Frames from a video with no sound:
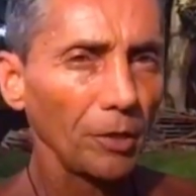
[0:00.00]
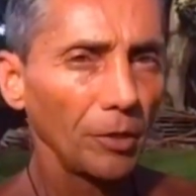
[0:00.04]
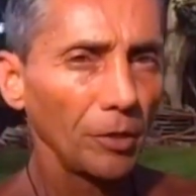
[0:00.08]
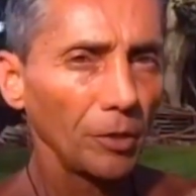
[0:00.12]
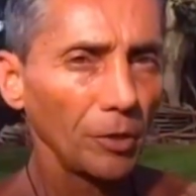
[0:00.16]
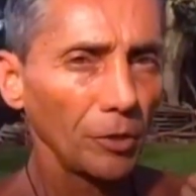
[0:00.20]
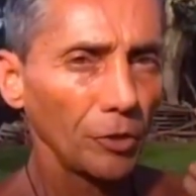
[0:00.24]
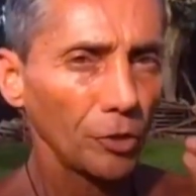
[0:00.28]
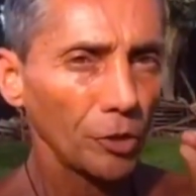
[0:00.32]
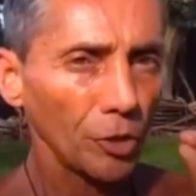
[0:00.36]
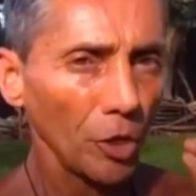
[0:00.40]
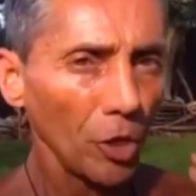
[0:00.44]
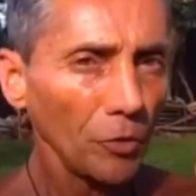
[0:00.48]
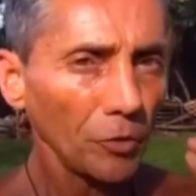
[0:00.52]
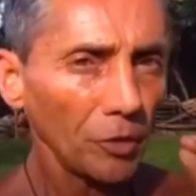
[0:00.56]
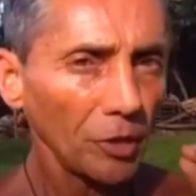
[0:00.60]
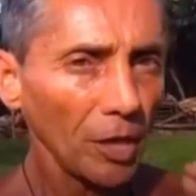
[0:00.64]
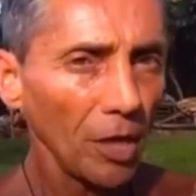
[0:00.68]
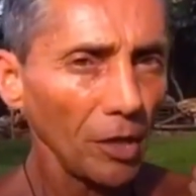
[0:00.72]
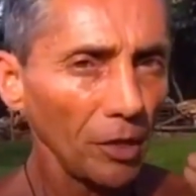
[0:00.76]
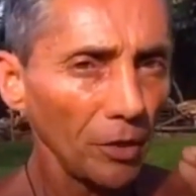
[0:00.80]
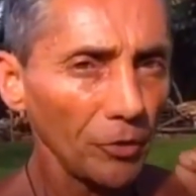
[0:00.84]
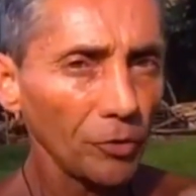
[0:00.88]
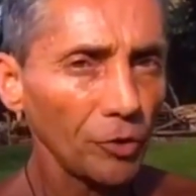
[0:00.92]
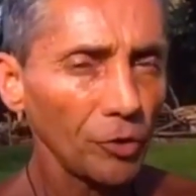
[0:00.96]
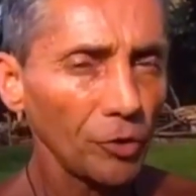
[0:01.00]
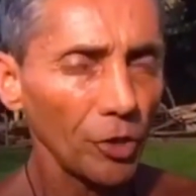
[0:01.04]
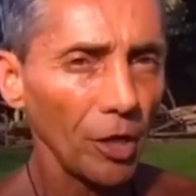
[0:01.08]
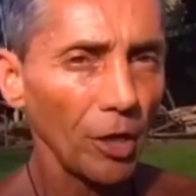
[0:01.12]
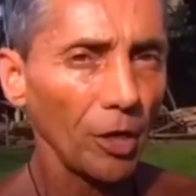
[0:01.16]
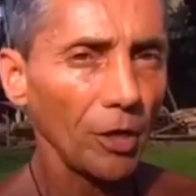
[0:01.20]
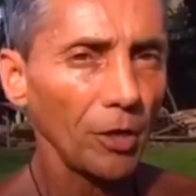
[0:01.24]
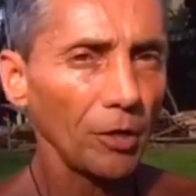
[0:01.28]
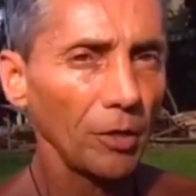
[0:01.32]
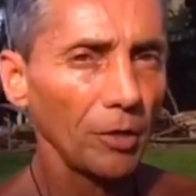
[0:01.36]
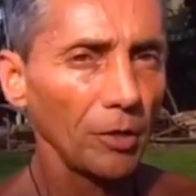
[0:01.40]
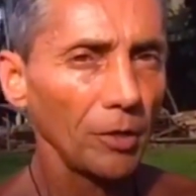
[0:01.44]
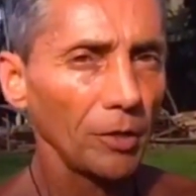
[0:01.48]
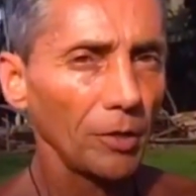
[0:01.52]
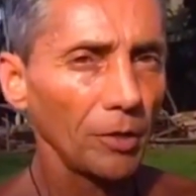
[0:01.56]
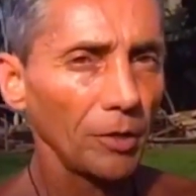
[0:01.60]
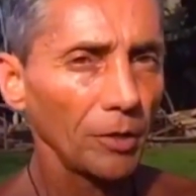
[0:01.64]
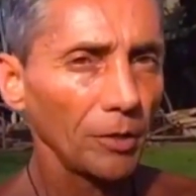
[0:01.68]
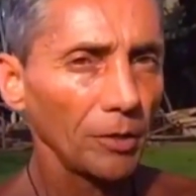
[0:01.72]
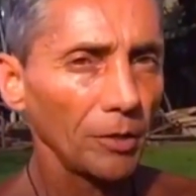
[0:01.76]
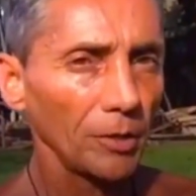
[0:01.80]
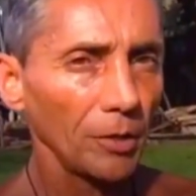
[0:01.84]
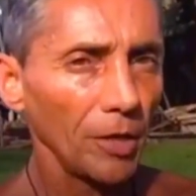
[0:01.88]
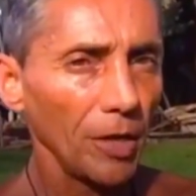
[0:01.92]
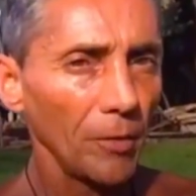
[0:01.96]
show, tell, and share,
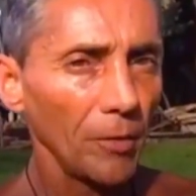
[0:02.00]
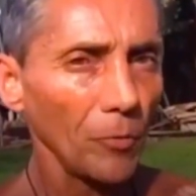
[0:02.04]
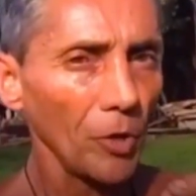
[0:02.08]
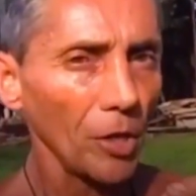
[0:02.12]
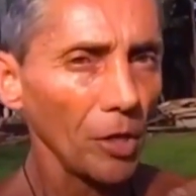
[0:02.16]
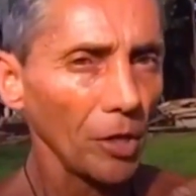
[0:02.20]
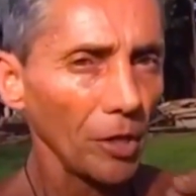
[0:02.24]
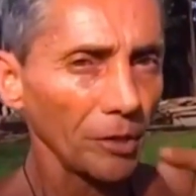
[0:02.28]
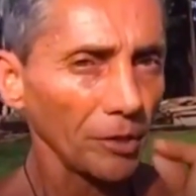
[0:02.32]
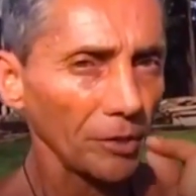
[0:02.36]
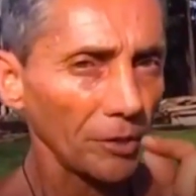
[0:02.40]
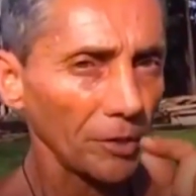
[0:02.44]
then I'm willing